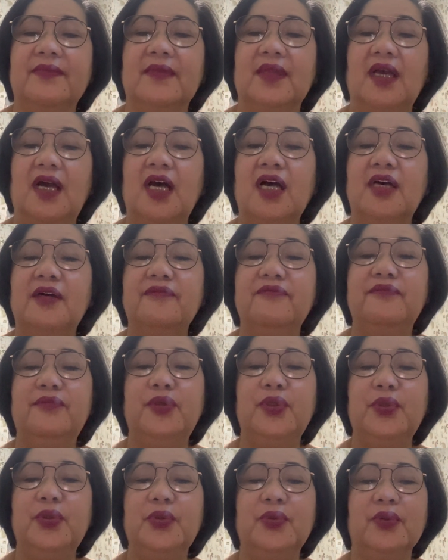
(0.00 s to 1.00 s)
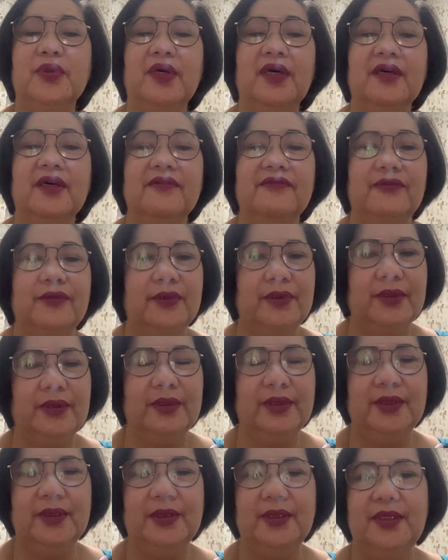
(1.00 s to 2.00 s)
Have you
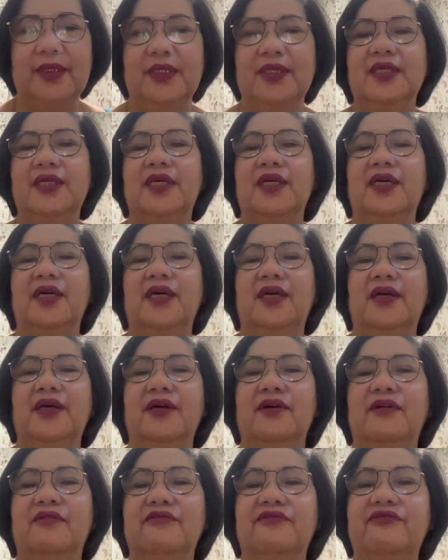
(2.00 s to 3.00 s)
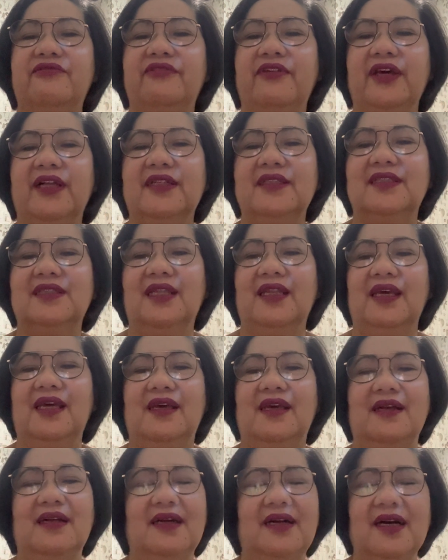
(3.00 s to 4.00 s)
ever felt like
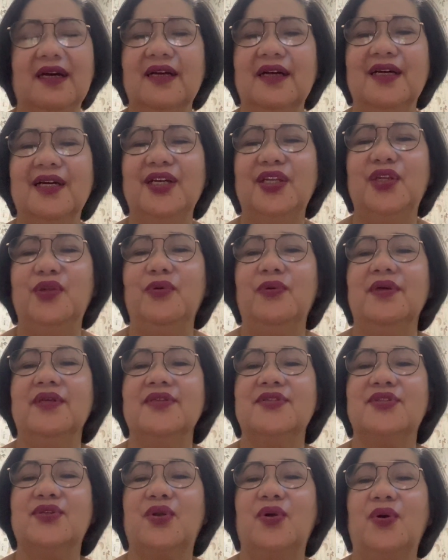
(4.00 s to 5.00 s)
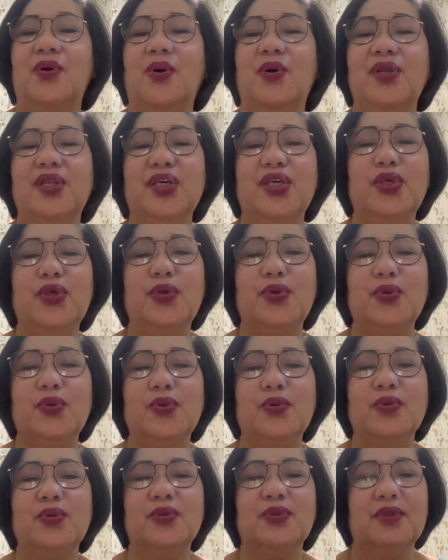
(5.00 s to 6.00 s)
God was calling
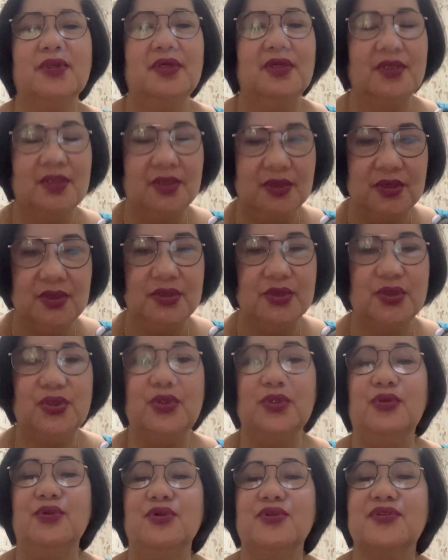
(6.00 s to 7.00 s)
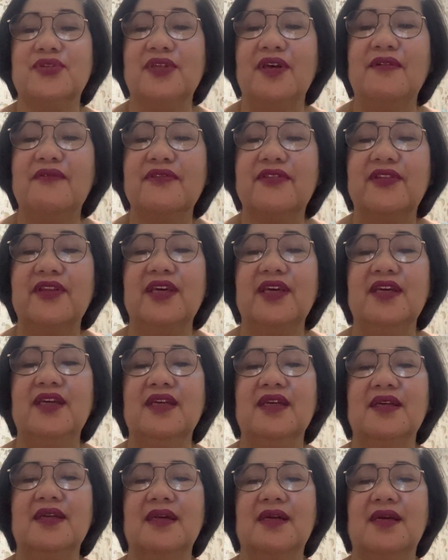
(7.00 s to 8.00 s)
you to do
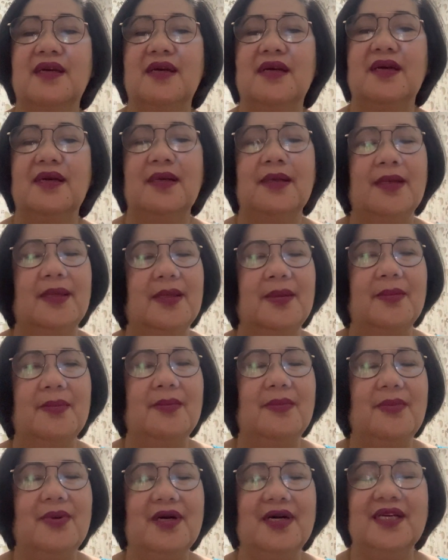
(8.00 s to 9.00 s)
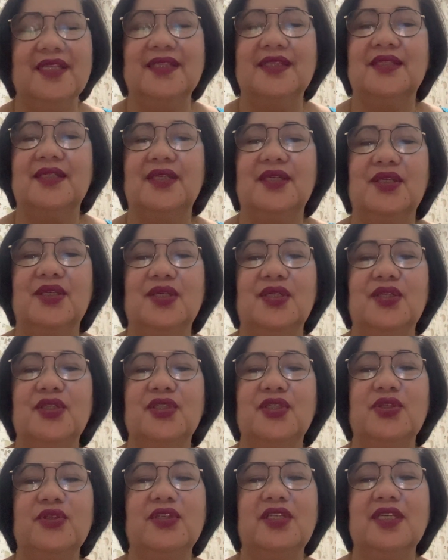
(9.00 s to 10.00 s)
something, but
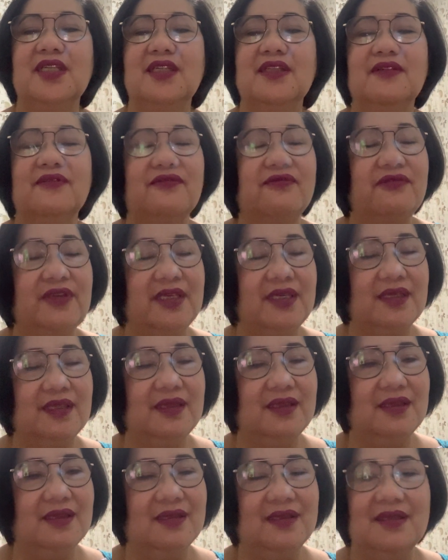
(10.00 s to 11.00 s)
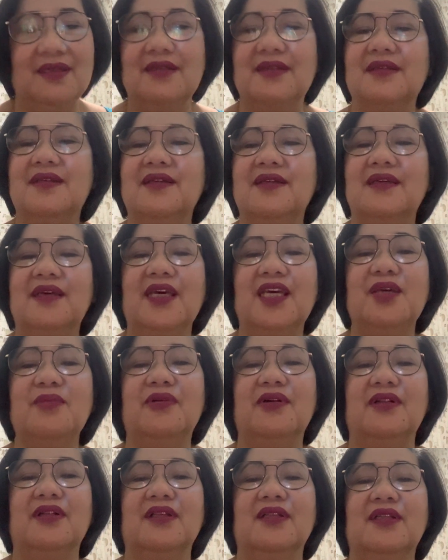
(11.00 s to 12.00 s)
you didn't feel
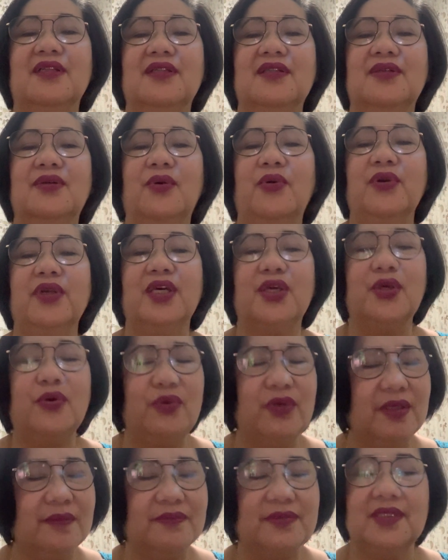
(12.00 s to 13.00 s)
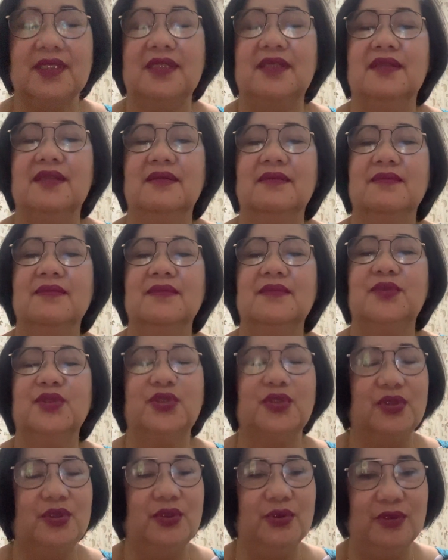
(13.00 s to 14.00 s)
able or equipped
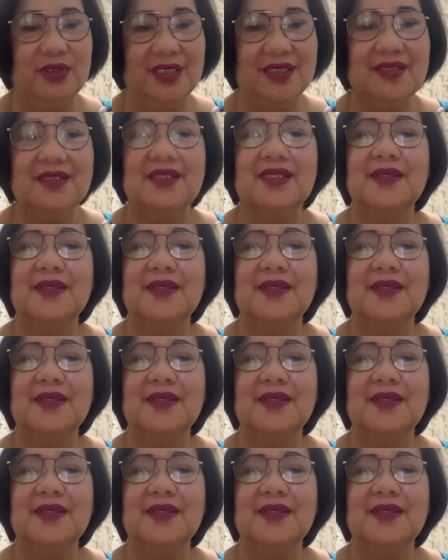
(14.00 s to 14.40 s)
to do it?